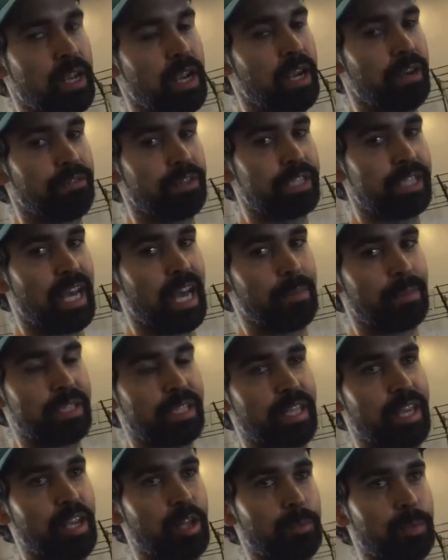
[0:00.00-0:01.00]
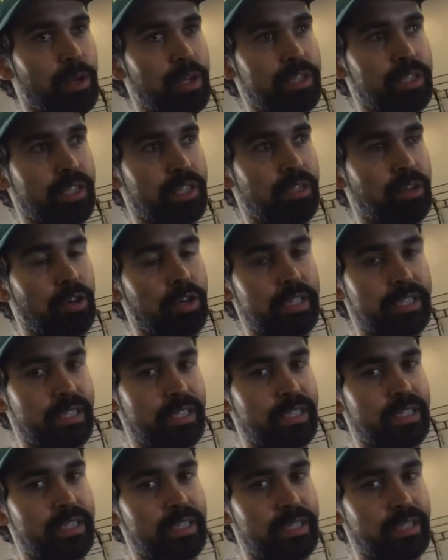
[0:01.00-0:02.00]
Every time a scaled person or
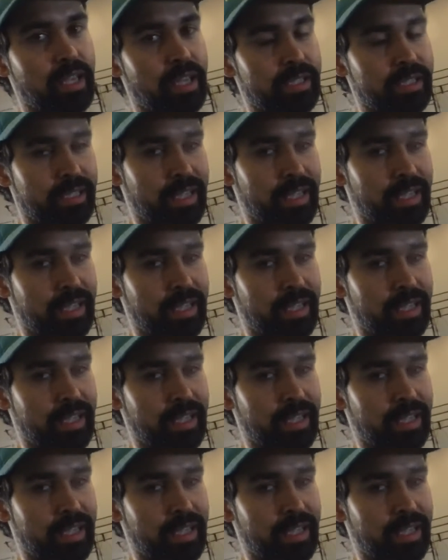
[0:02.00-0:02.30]
a